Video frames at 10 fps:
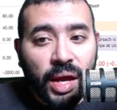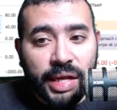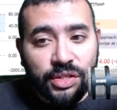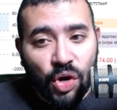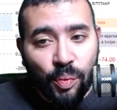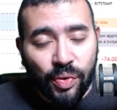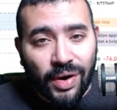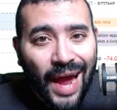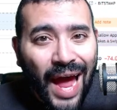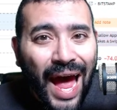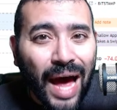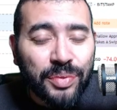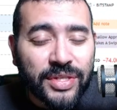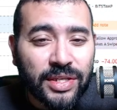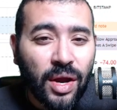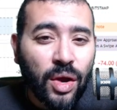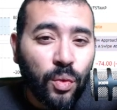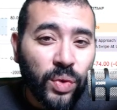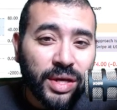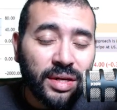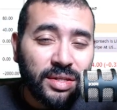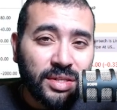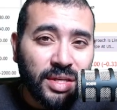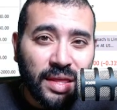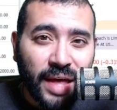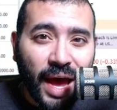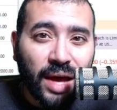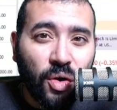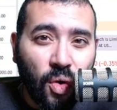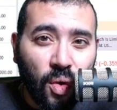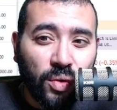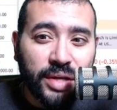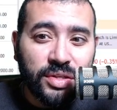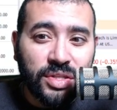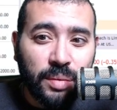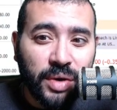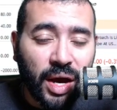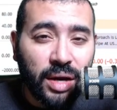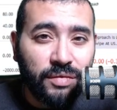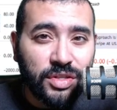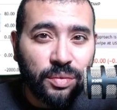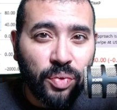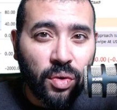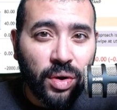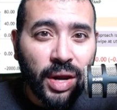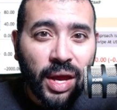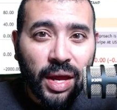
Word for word: and so perhaps we can see that hold as some kind of a support